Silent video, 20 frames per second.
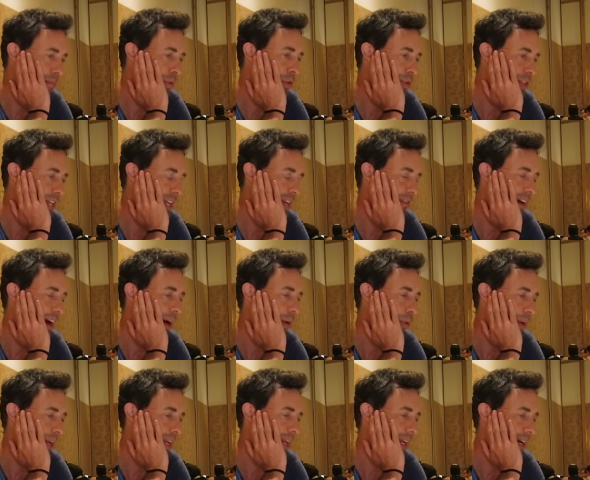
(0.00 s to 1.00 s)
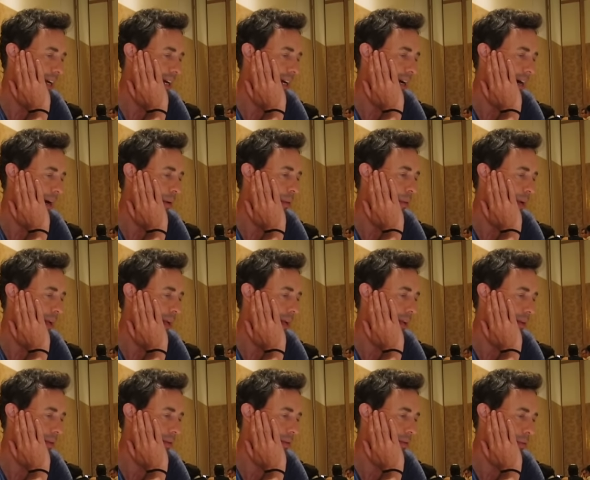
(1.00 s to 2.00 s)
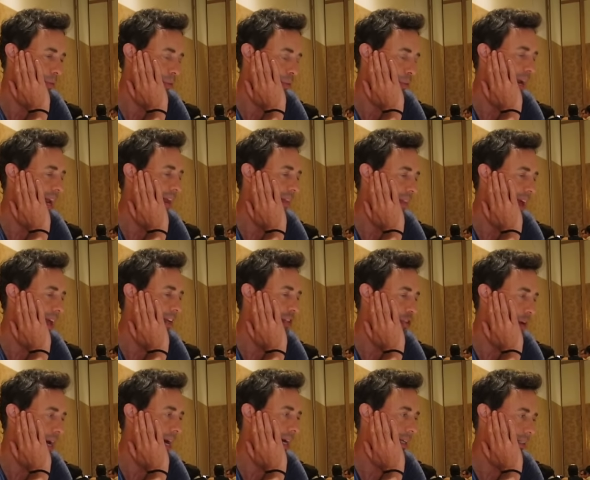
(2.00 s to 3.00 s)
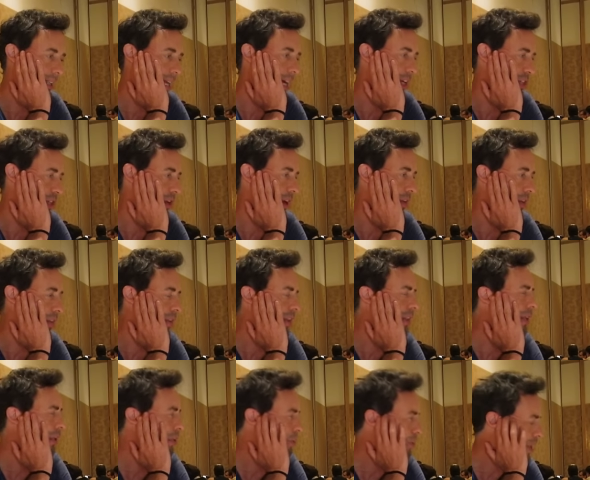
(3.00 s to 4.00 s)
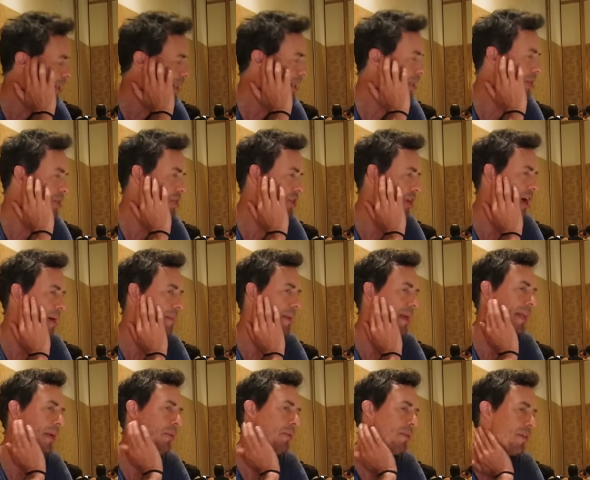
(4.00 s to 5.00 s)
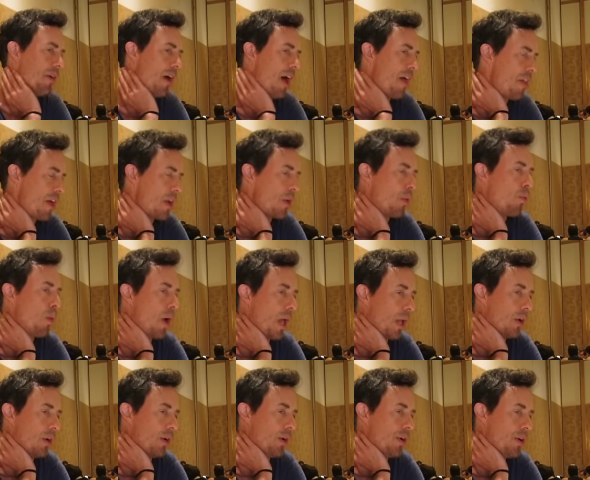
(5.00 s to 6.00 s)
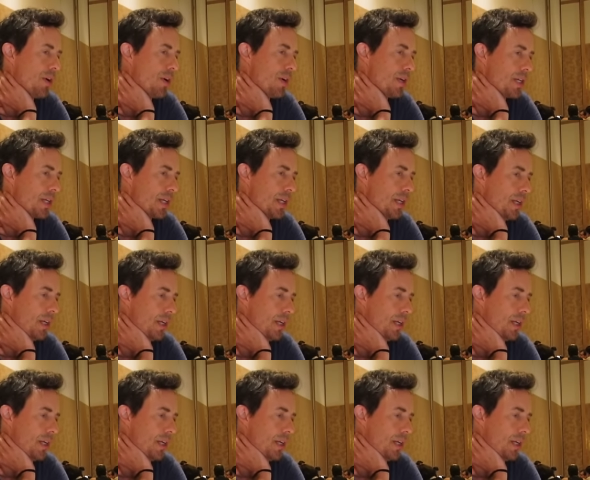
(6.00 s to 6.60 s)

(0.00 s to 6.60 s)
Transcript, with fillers: Motif, how we ran that track last year. I thought they did a really good job, ending with a well-earned